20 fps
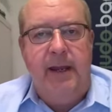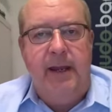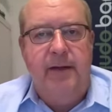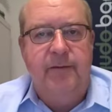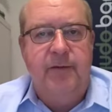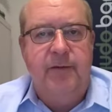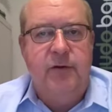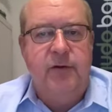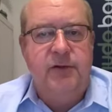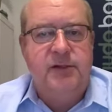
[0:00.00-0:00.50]
of
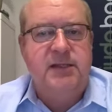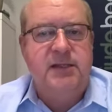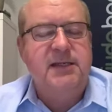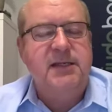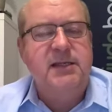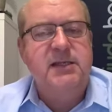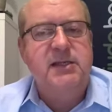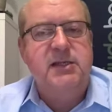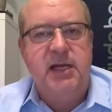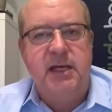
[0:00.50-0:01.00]
course, this
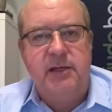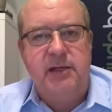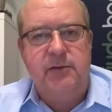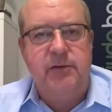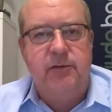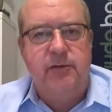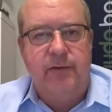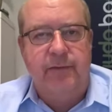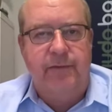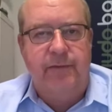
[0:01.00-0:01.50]
is genuine
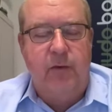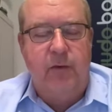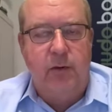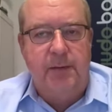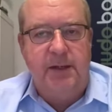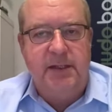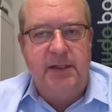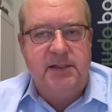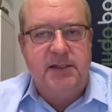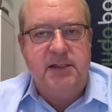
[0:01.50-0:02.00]
reform.
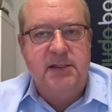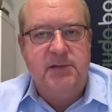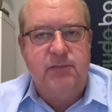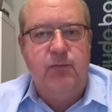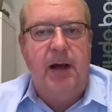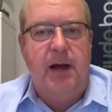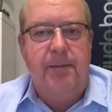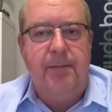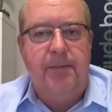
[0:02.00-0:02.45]
It's just one